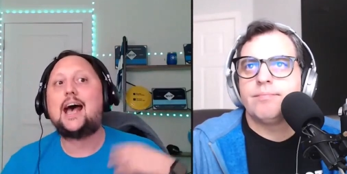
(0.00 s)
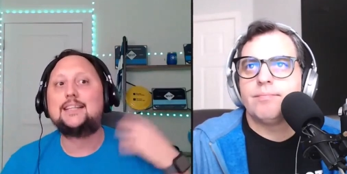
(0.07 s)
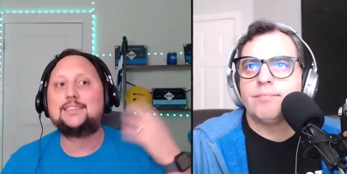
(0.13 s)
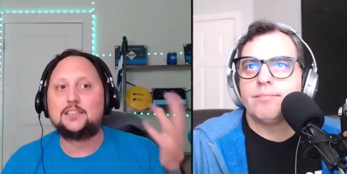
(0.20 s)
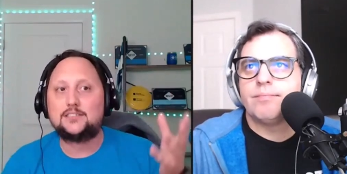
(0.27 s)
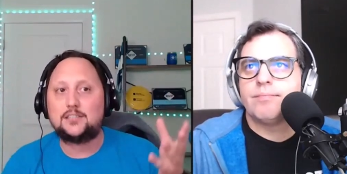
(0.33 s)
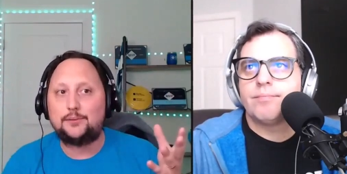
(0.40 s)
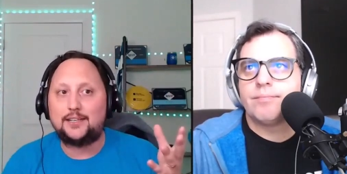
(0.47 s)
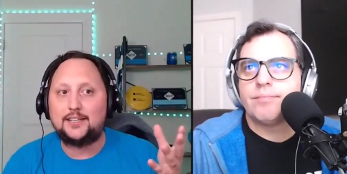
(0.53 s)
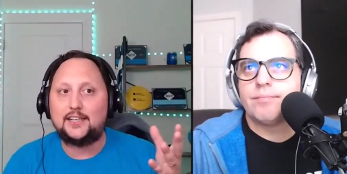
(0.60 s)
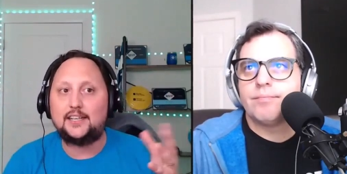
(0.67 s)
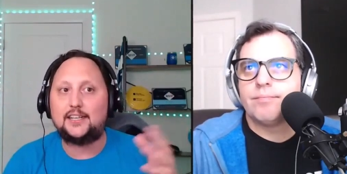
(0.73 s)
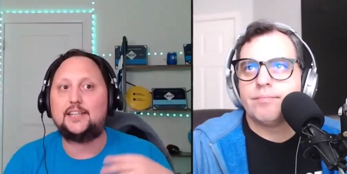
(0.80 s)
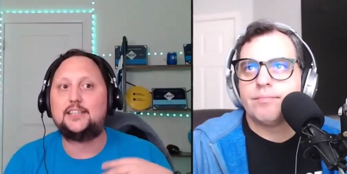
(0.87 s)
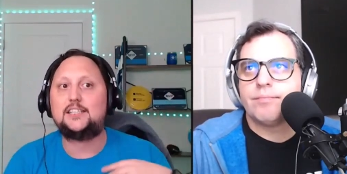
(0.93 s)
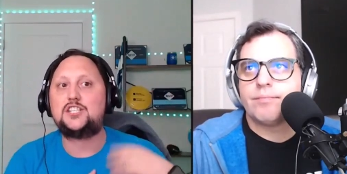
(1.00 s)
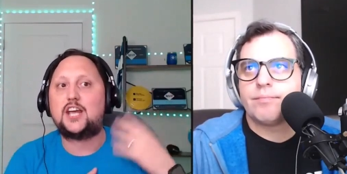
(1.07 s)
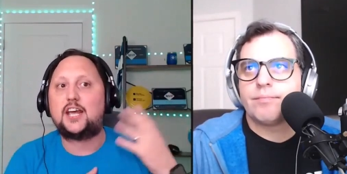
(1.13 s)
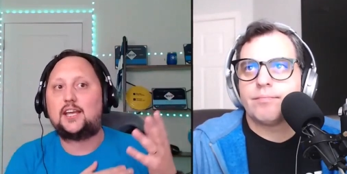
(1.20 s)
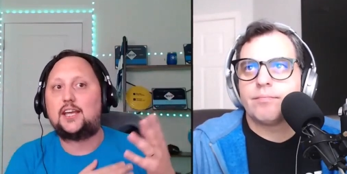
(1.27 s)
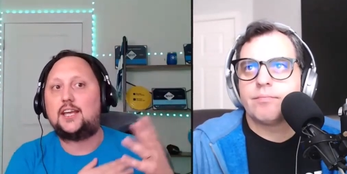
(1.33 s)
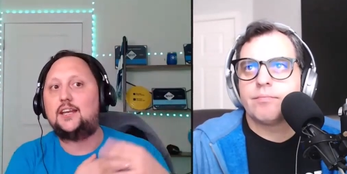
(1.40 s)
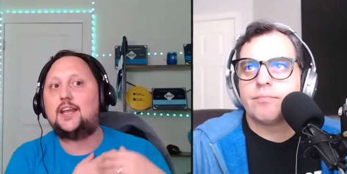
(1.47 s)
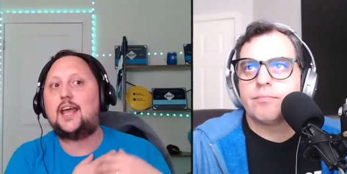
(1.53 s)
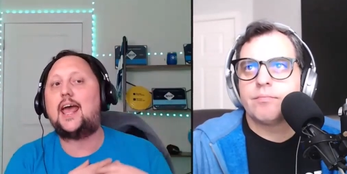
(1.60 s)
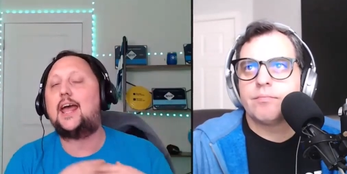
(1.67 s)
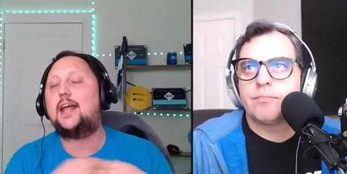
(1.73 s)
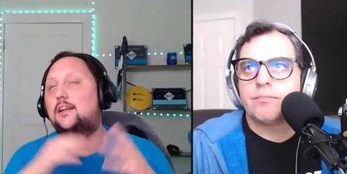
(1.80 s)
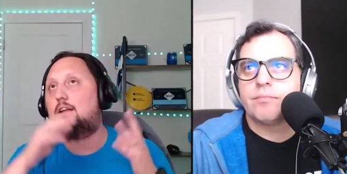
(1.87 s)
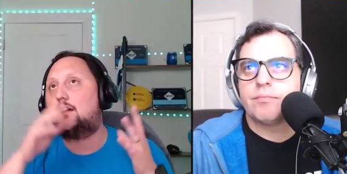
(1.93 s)
Speaker 1: accessibility, checking,
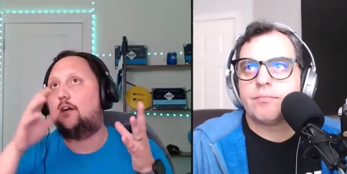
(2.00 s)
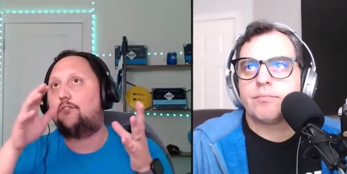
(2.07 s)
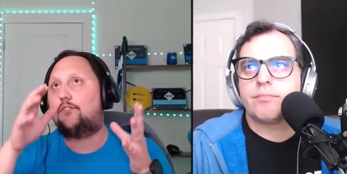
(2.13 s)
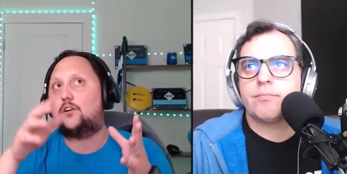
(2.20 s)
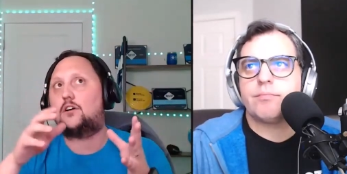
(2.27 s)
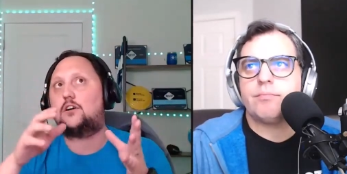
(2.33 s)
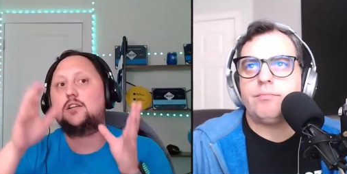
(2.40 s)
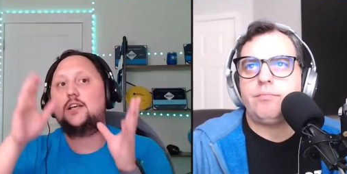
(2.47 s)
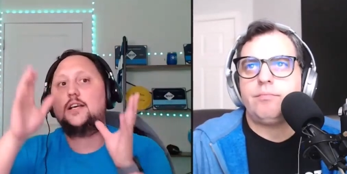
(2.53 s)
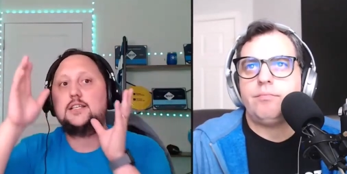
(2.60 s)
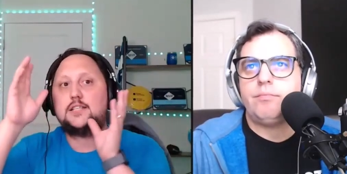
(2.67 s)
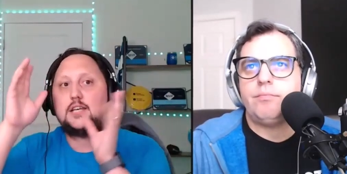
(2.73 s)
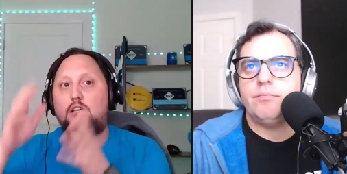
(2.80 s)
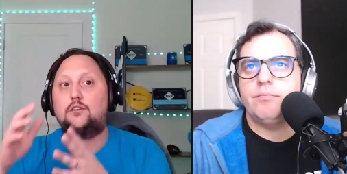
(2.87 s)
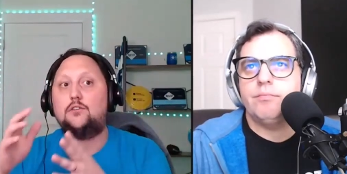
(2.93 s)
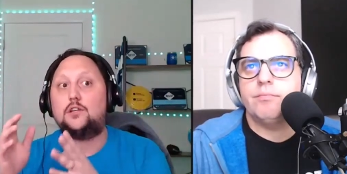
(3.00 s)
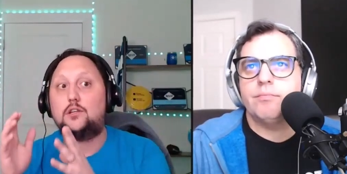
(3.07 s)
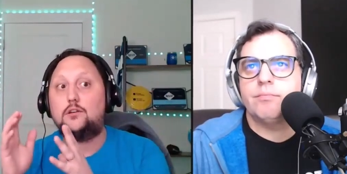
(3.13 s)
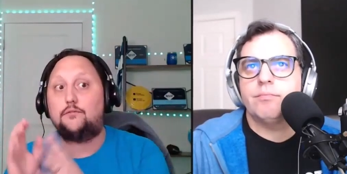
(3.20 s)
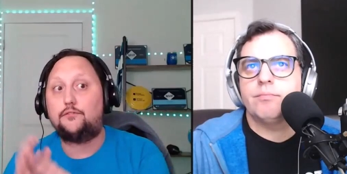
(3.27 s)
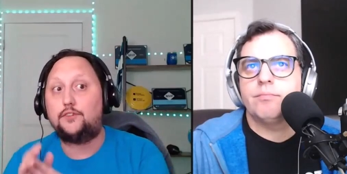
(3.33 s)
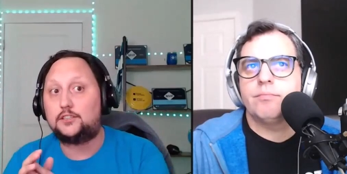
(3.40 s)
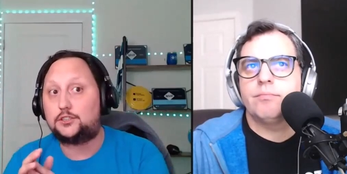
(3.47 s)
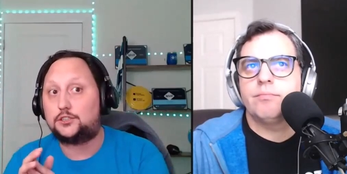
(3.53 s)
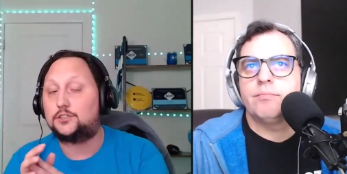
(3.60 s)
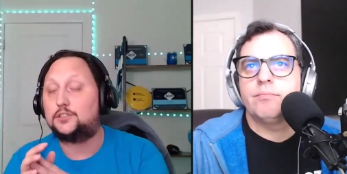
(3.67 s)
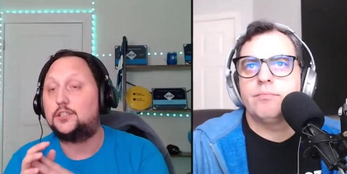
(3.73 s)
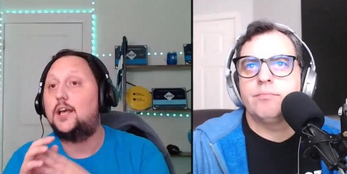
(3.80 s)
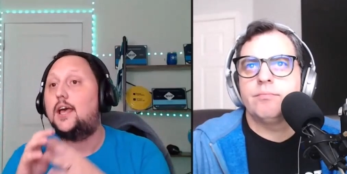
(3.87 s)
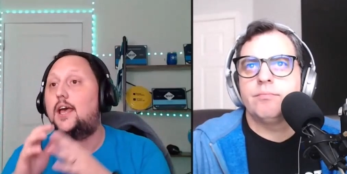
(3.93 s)
and of course, security
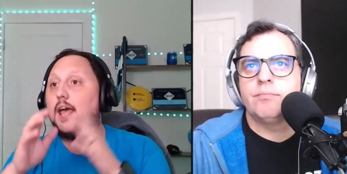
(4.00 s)
features,